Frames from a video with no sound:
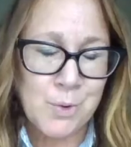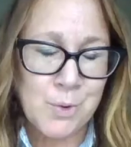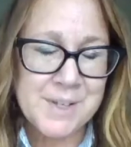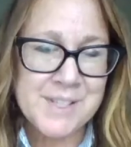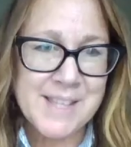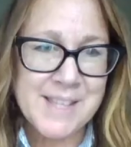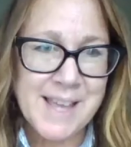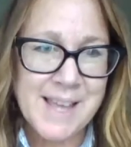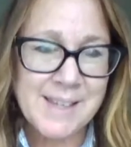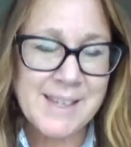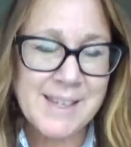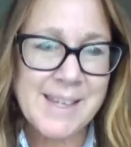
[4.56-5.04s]

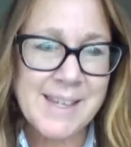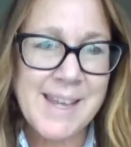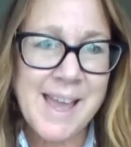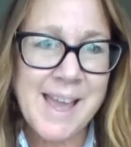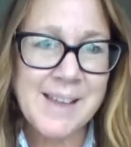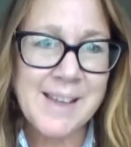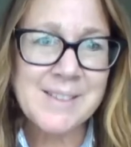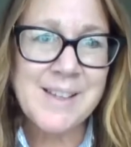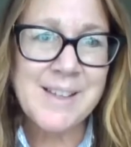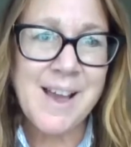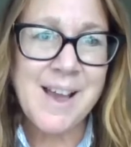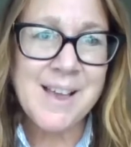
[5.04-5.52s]
That Connect
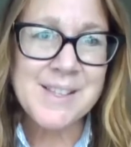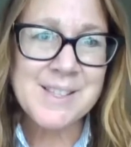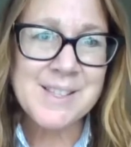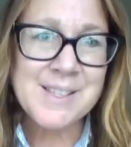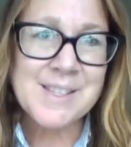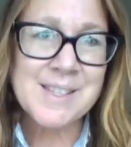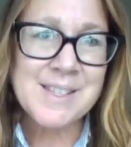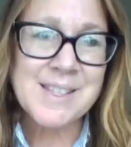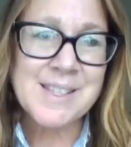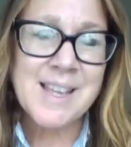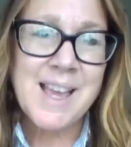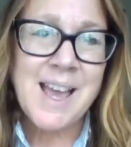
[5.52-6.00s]
Us.
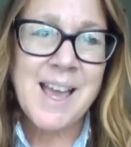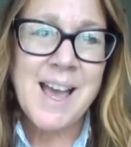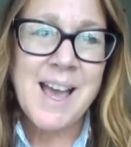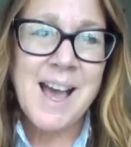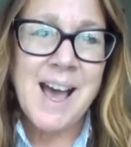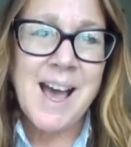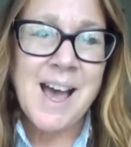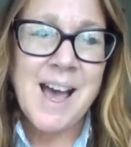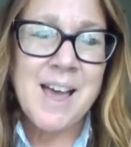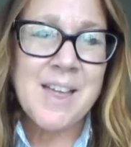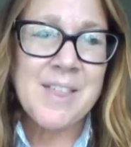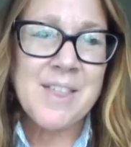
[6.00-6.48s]

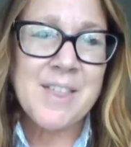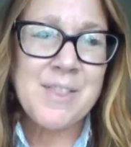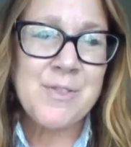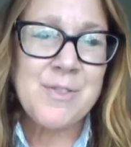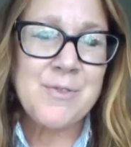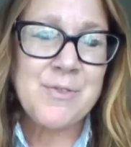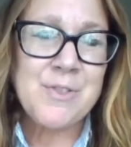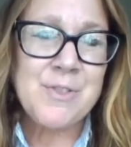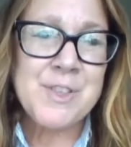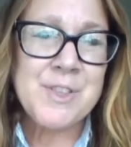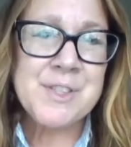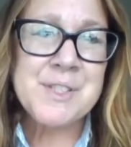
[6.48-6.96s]

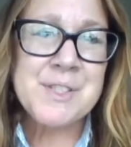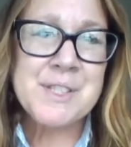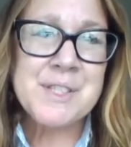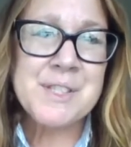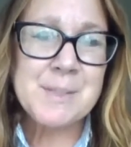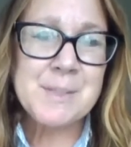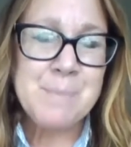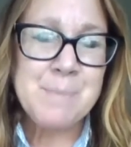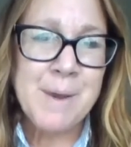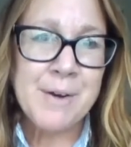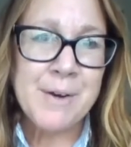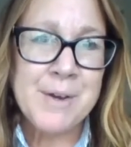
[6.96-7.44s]
This is
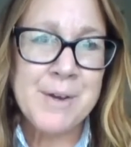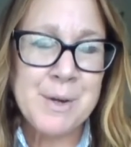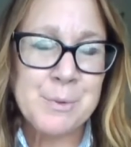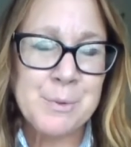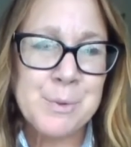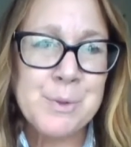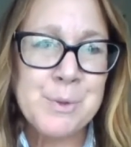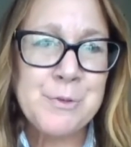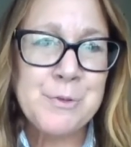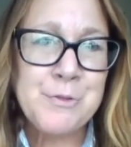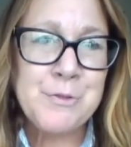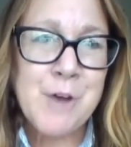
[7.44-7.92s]
Mary
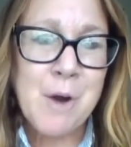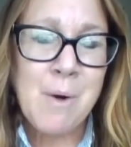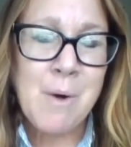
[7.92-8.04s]
Aruffo.